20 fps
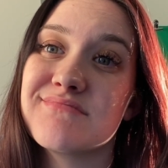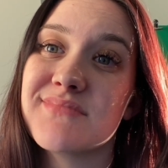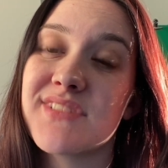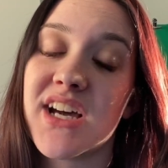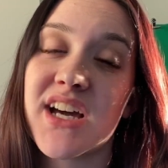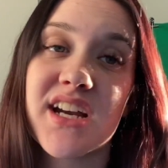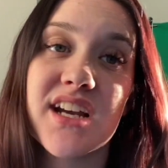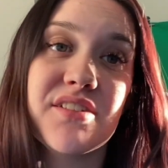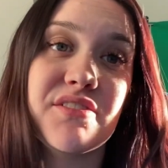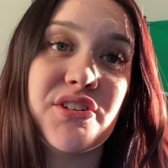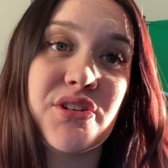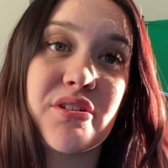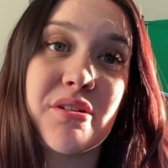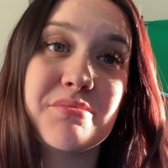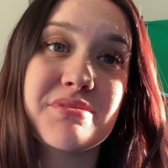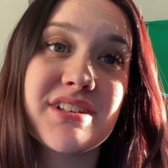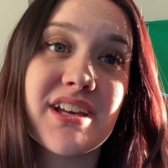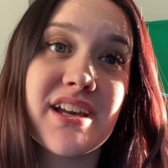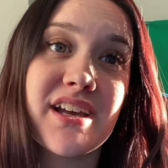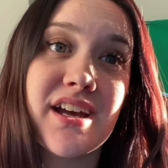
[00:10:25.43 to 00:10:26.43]
I don't even know what I'm
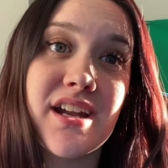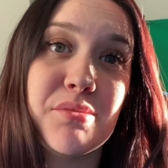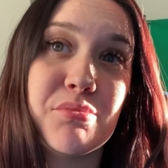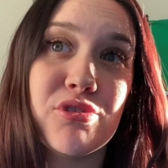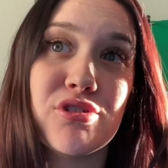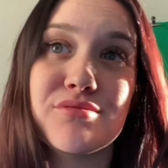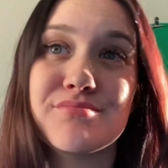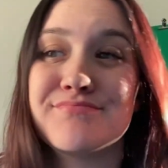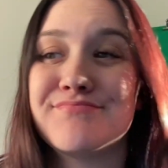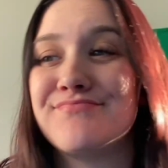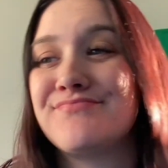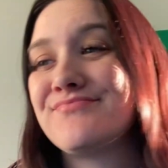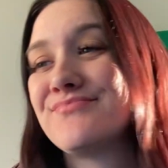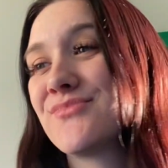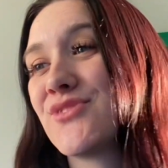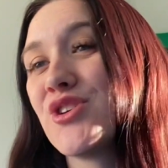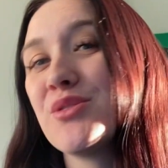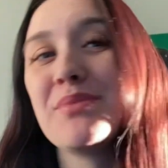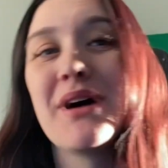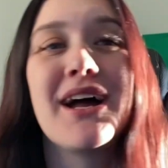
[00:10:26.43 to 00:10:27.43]
saying anymore.
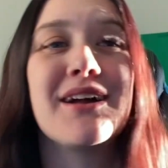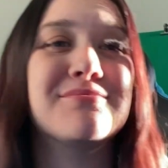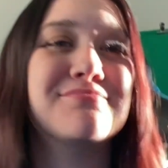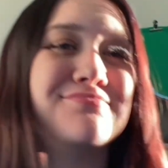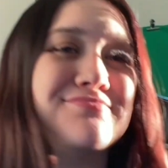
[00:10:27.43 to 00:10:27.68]
Goodbye.